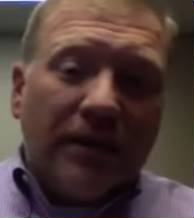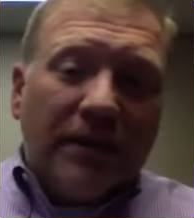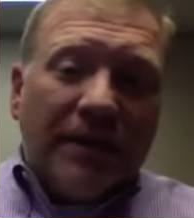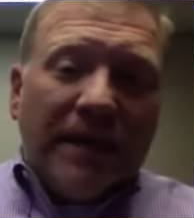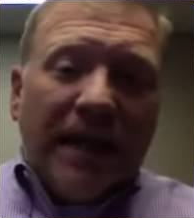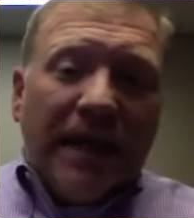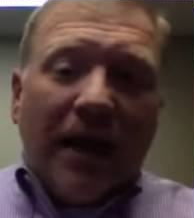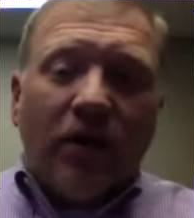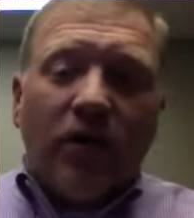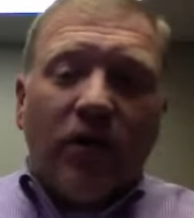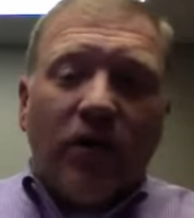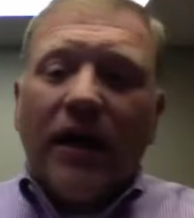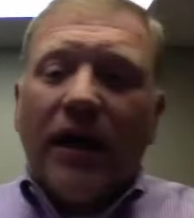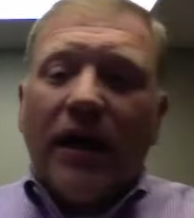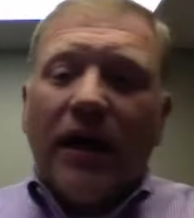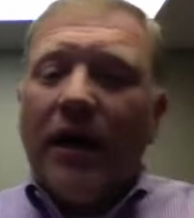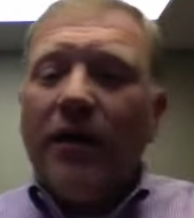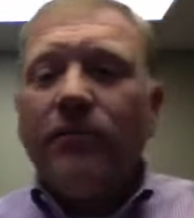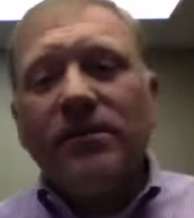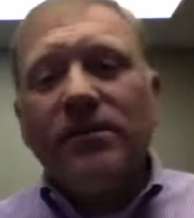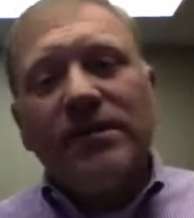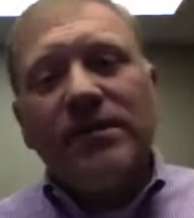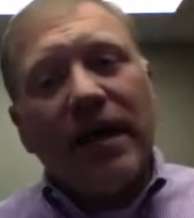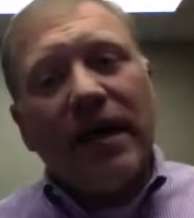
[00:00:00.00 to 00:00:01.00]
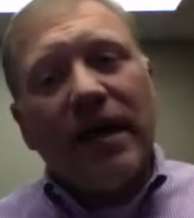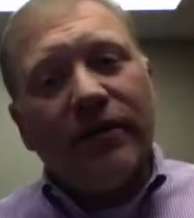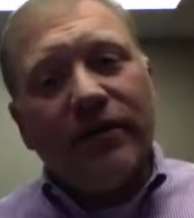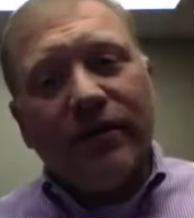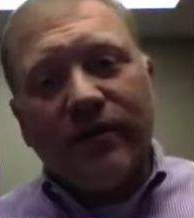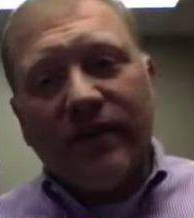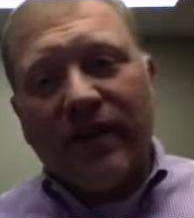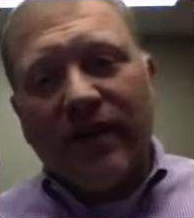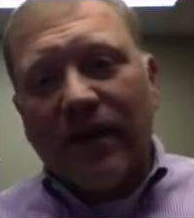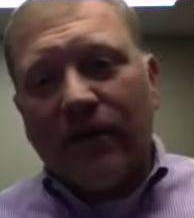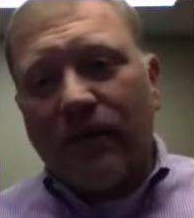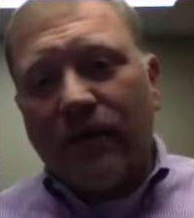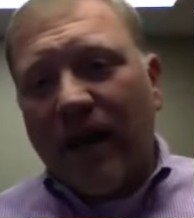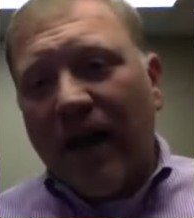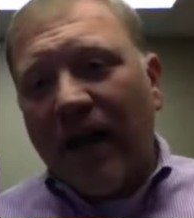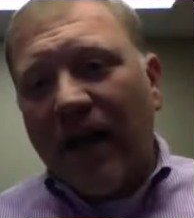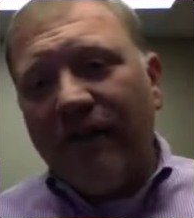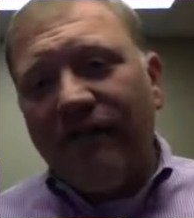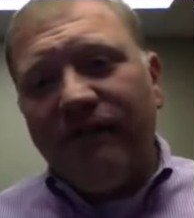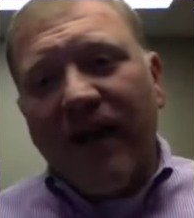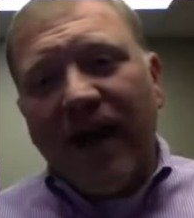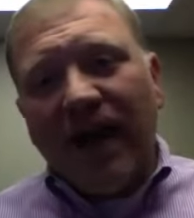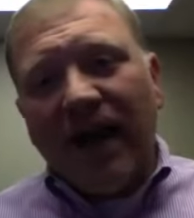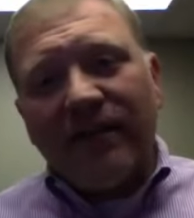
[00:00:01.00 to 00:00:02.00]
Now, I will tell you that when
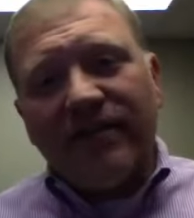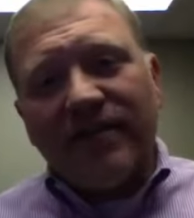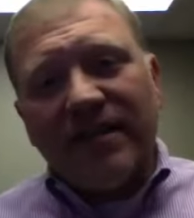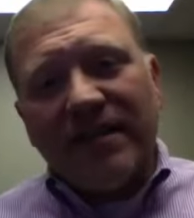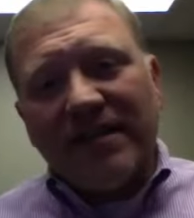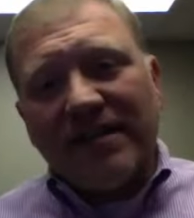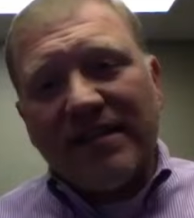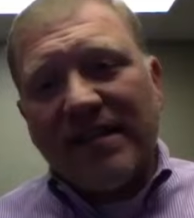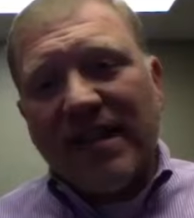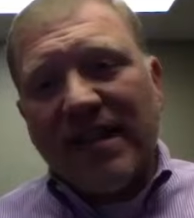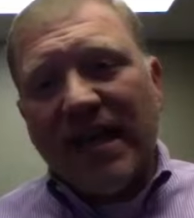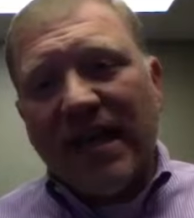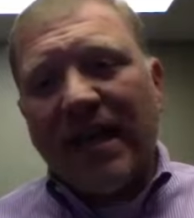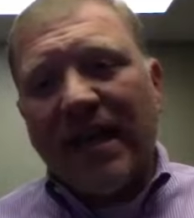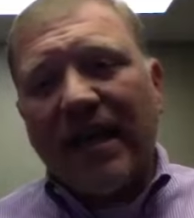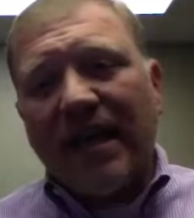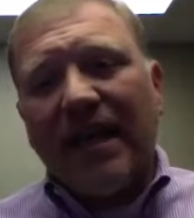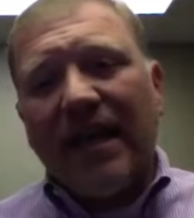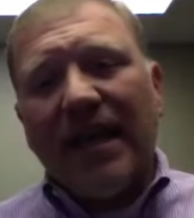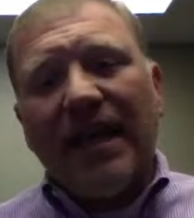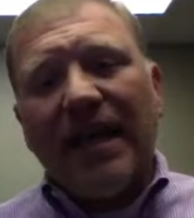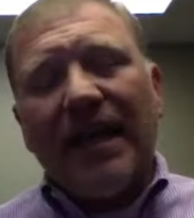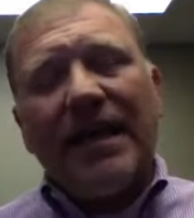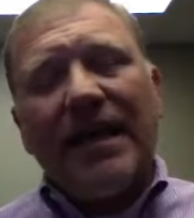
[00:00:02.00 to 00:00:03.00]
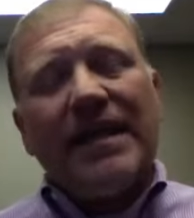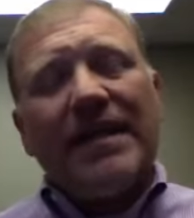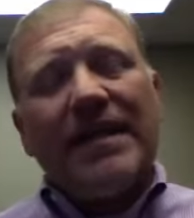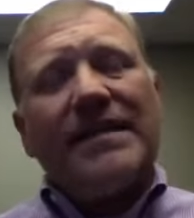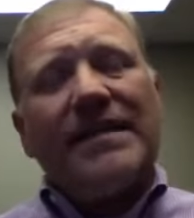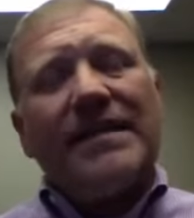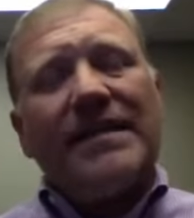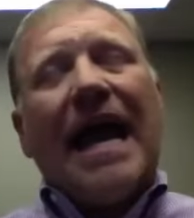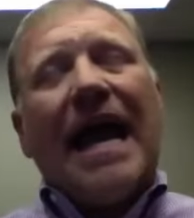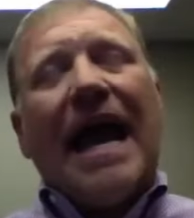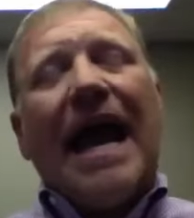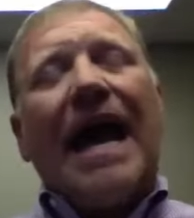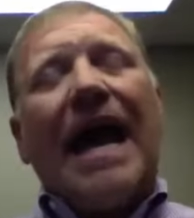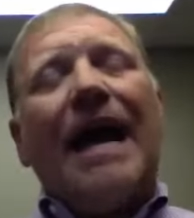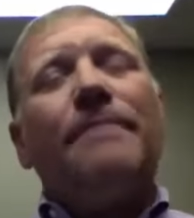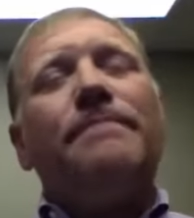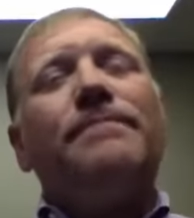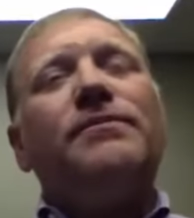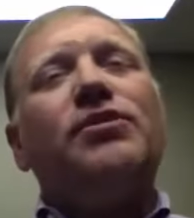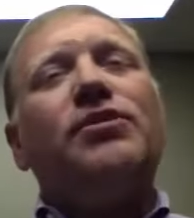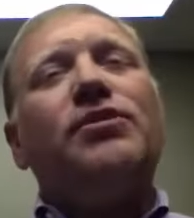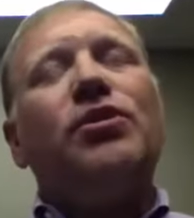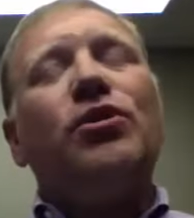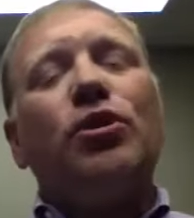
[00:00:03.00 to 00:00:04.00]
I found this thing, it is
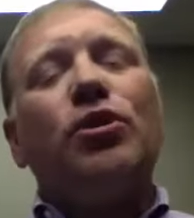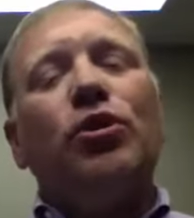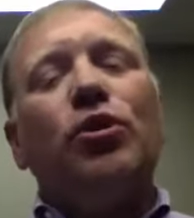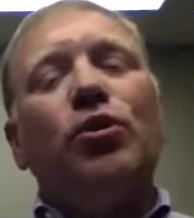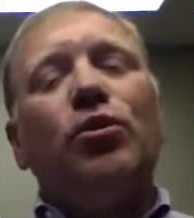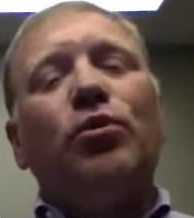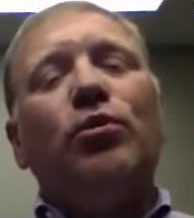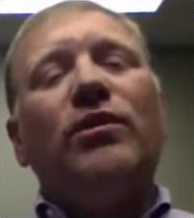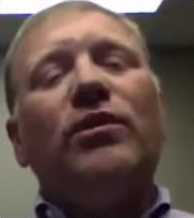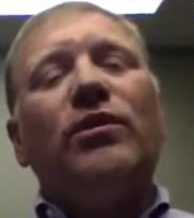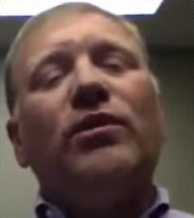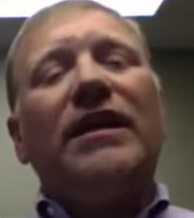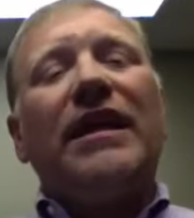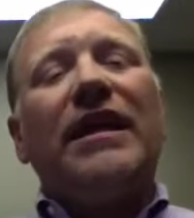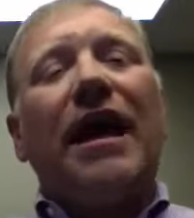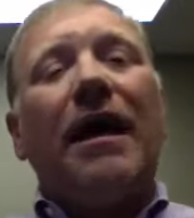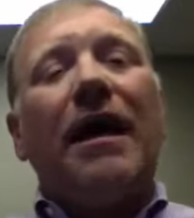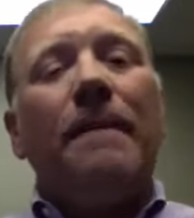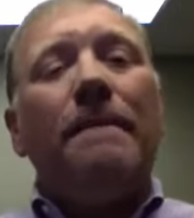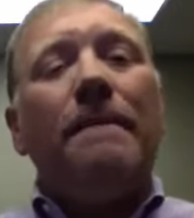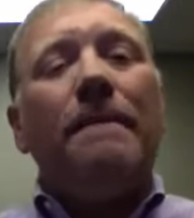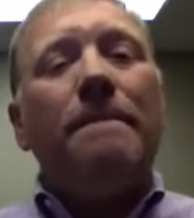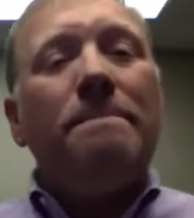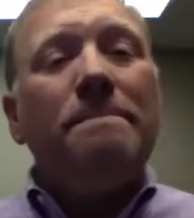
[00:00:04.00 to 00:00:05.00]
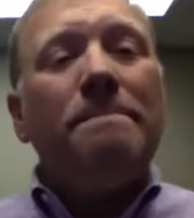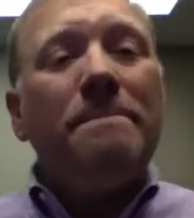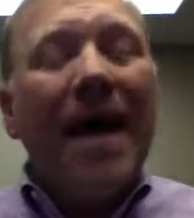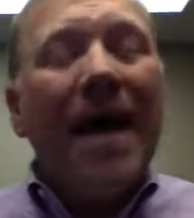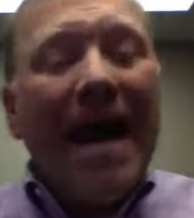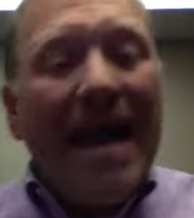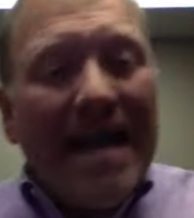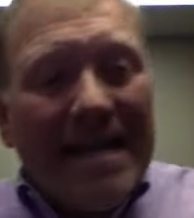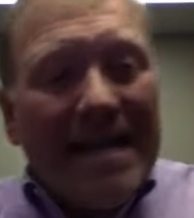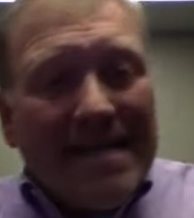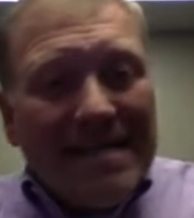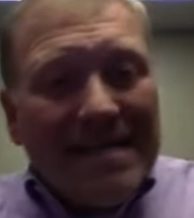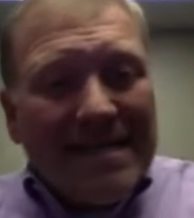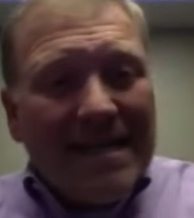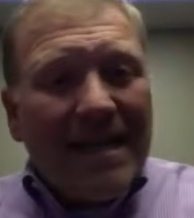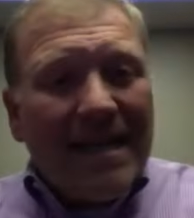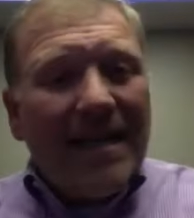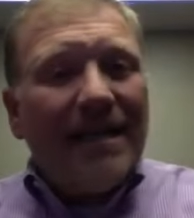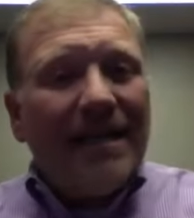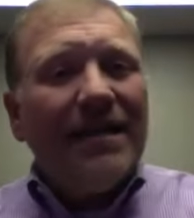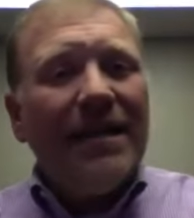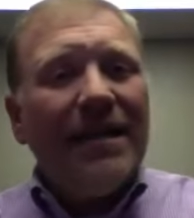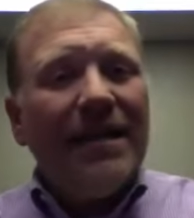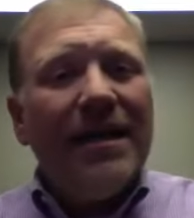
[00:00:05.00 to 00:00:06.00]
absolutely
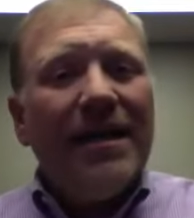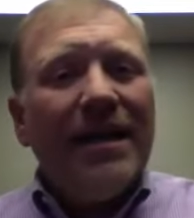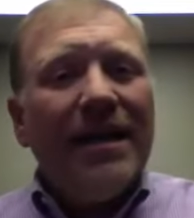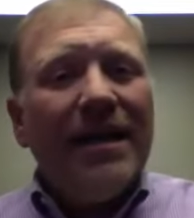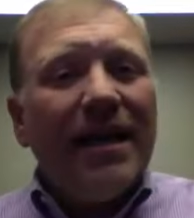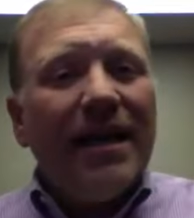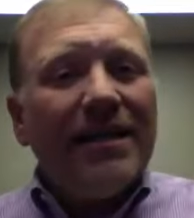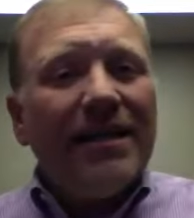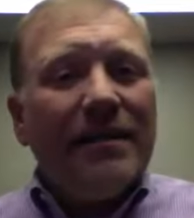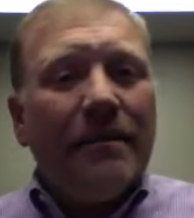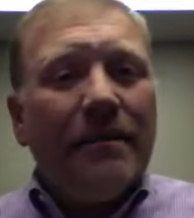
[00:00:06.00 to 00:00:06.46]
amazing. It's